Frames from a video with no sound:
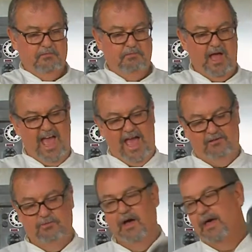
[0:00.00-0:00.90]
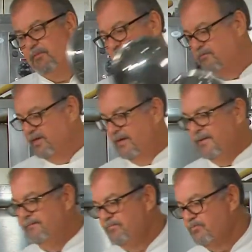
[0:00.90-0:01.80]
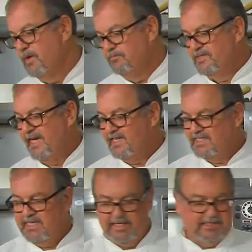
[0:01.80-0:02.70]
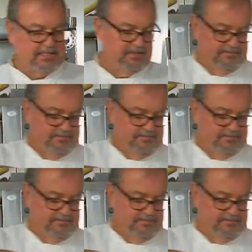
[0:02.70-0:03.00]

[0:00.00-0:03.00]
We'll add them all. Potato sticks.